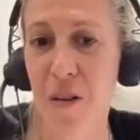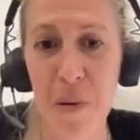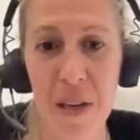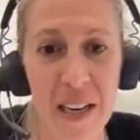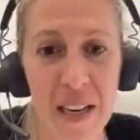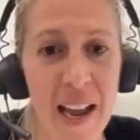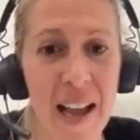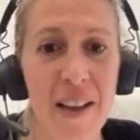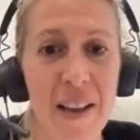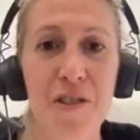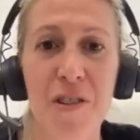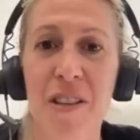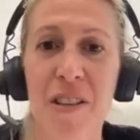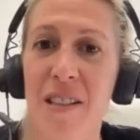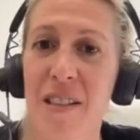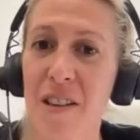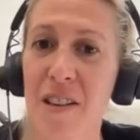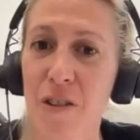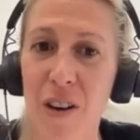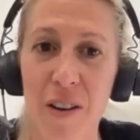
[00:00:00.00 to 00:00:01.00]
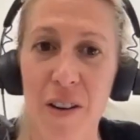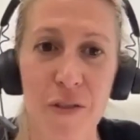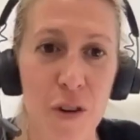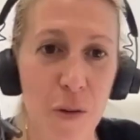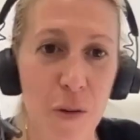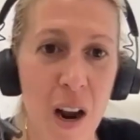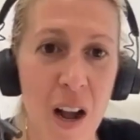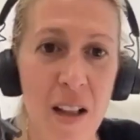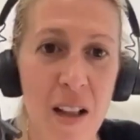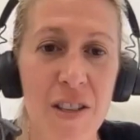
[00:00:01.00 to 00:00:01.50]
pediatrics, integrative
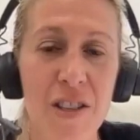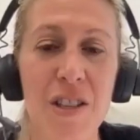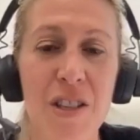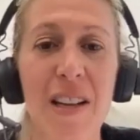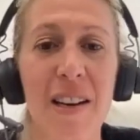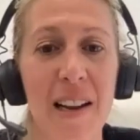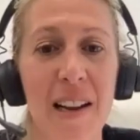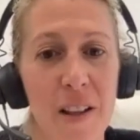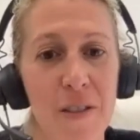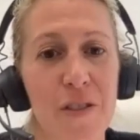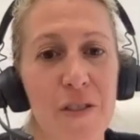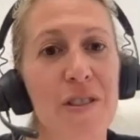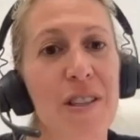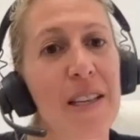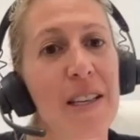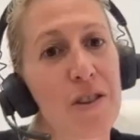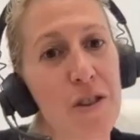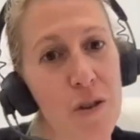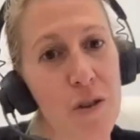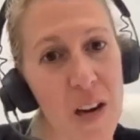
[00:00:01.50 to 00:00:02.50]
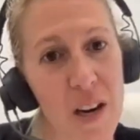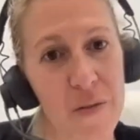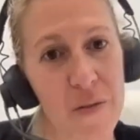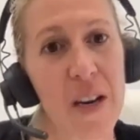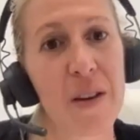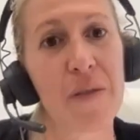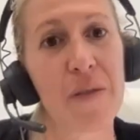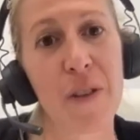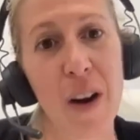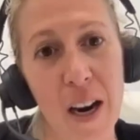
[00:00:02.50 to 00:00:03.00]
neurology, and now there's integrative
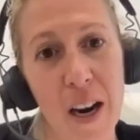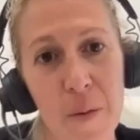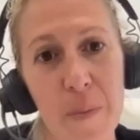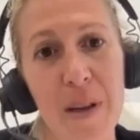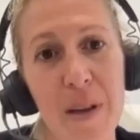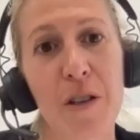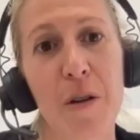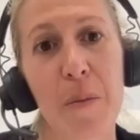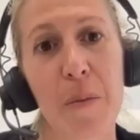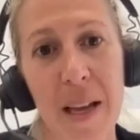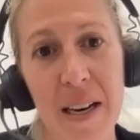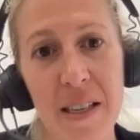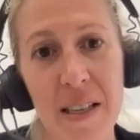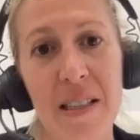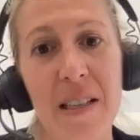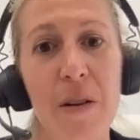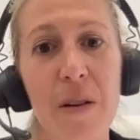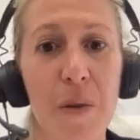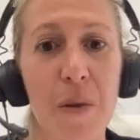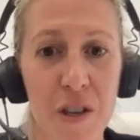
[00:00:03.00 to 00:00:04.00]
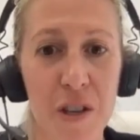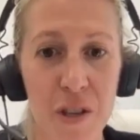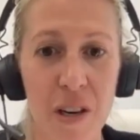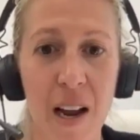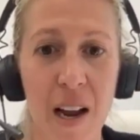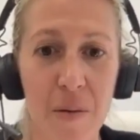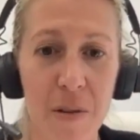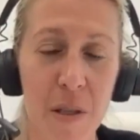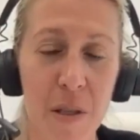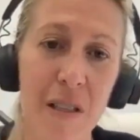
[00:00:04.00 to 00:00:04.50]
environmental medicine, which
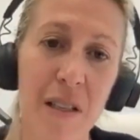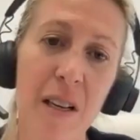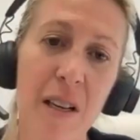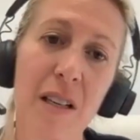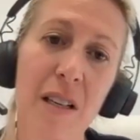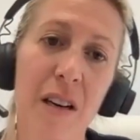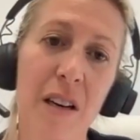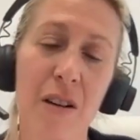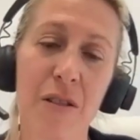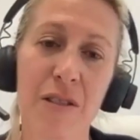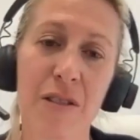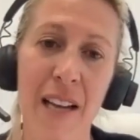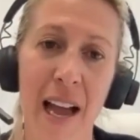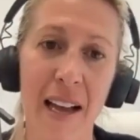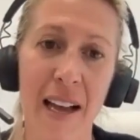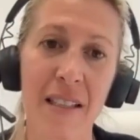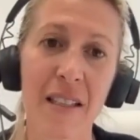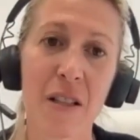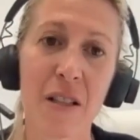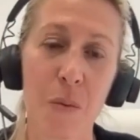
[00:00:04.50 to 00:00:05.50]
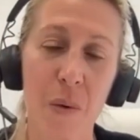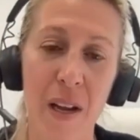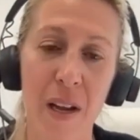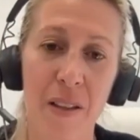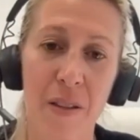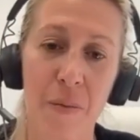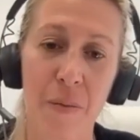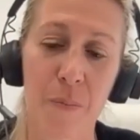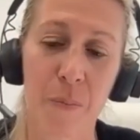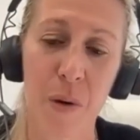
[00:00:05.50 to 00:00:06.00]
I was you know tasked with
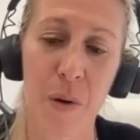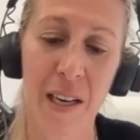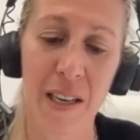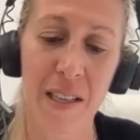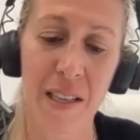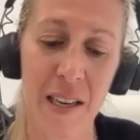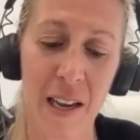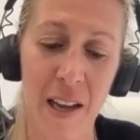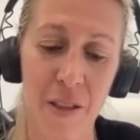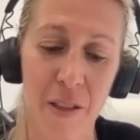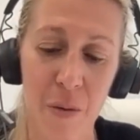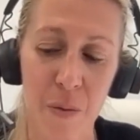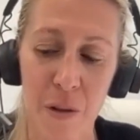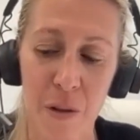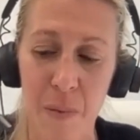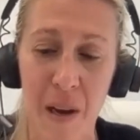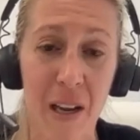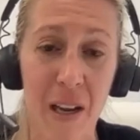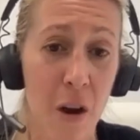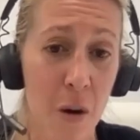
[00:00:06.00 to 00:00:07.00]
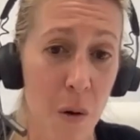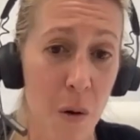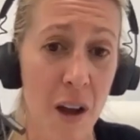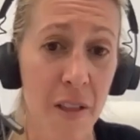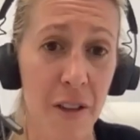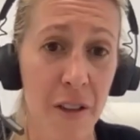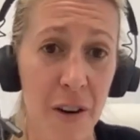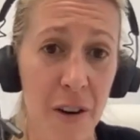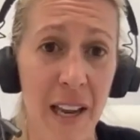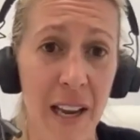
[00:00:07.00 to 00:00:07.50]
putting together with my
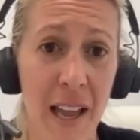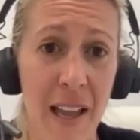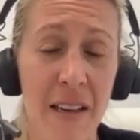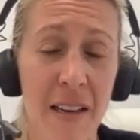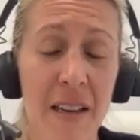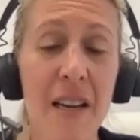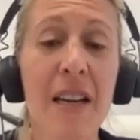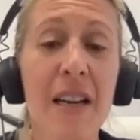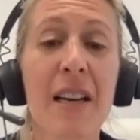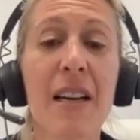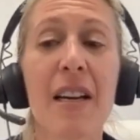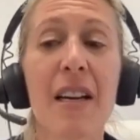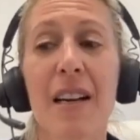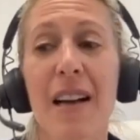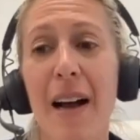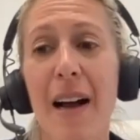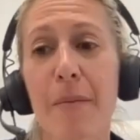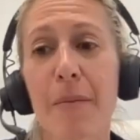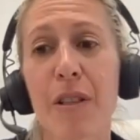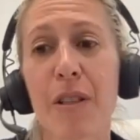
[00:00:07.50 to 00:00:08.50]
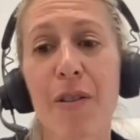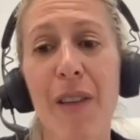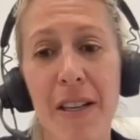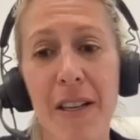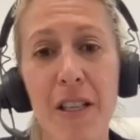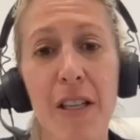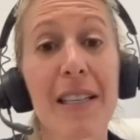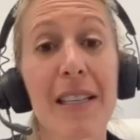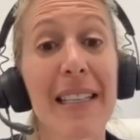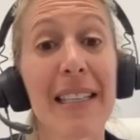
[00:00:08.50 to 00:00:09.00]
co-author again. Um, so
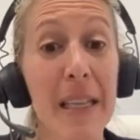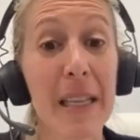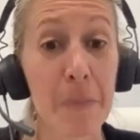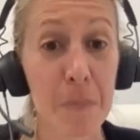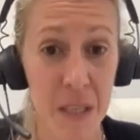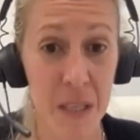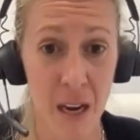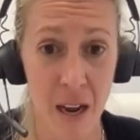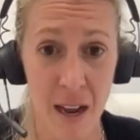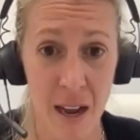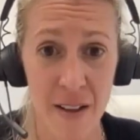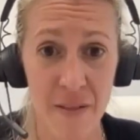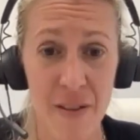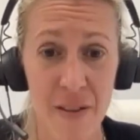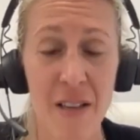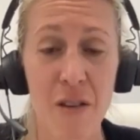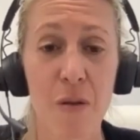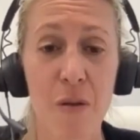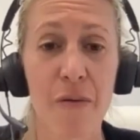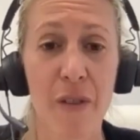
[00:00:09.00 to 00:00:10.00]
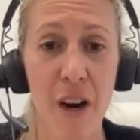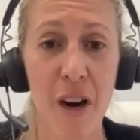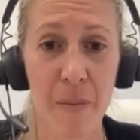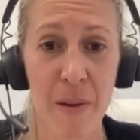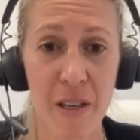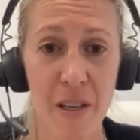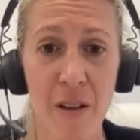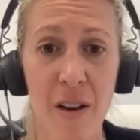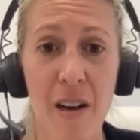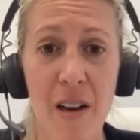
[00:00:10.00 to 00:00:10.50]
that's a deep dive into
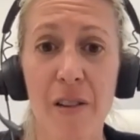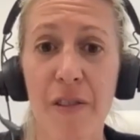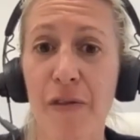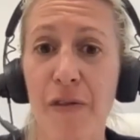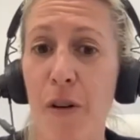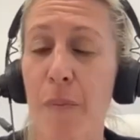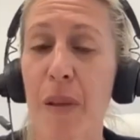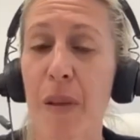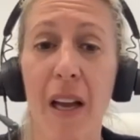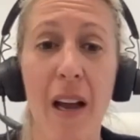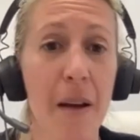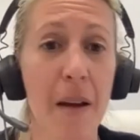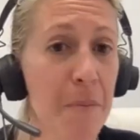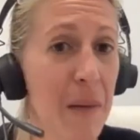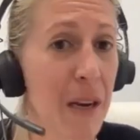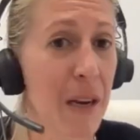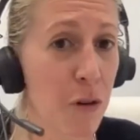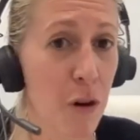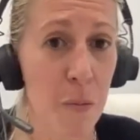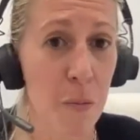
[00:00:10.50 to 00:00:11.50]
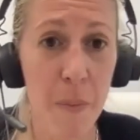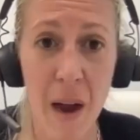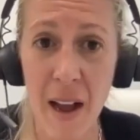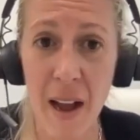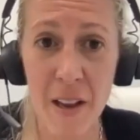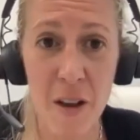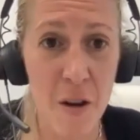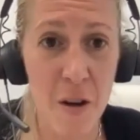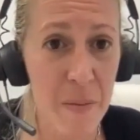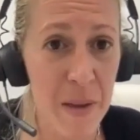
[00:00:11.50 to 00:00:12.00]
environmental health from the gut
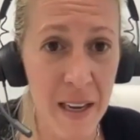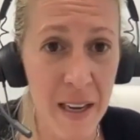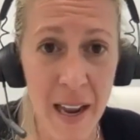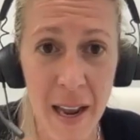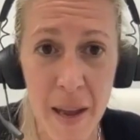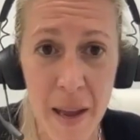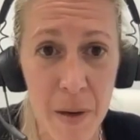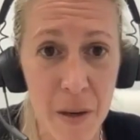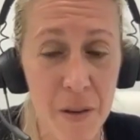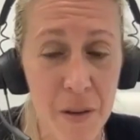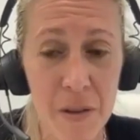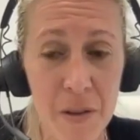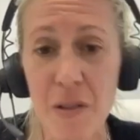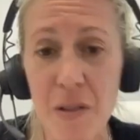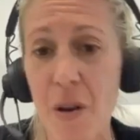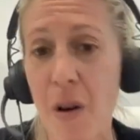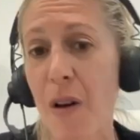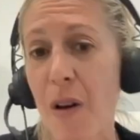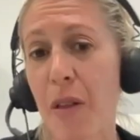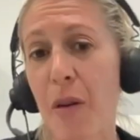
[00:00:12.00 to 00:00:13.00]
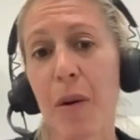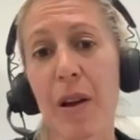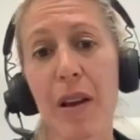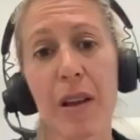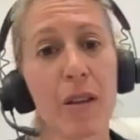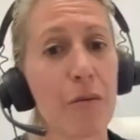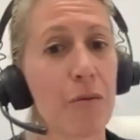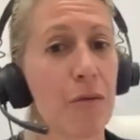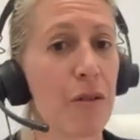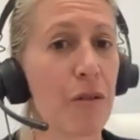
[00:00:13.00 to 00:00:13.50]
microbiome and chemicals all the way
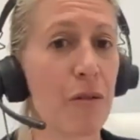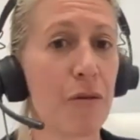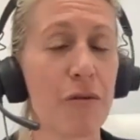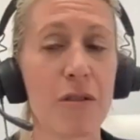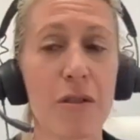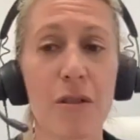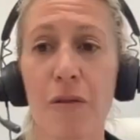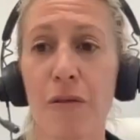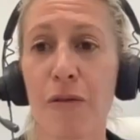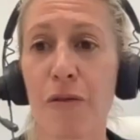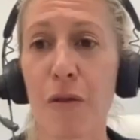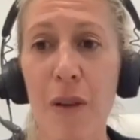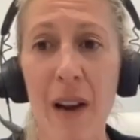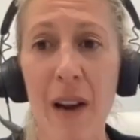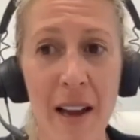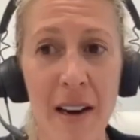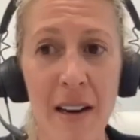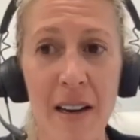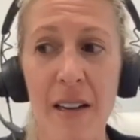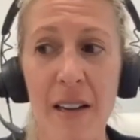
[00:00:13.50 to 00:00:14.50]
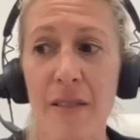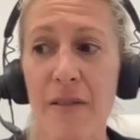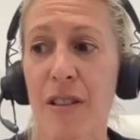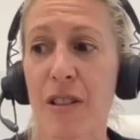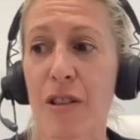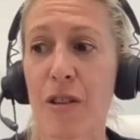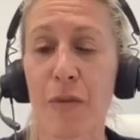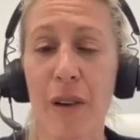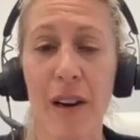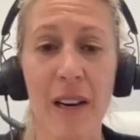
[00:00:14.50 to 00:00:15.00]
through to food additives
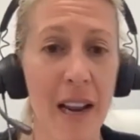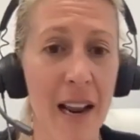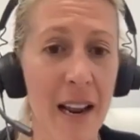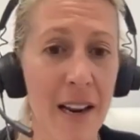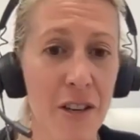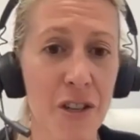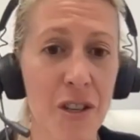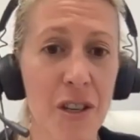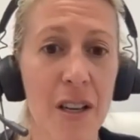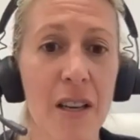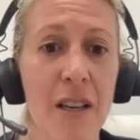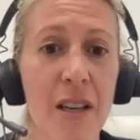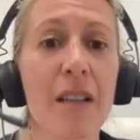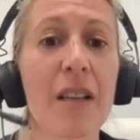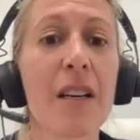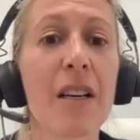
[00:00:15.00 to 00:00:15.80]
to radiation.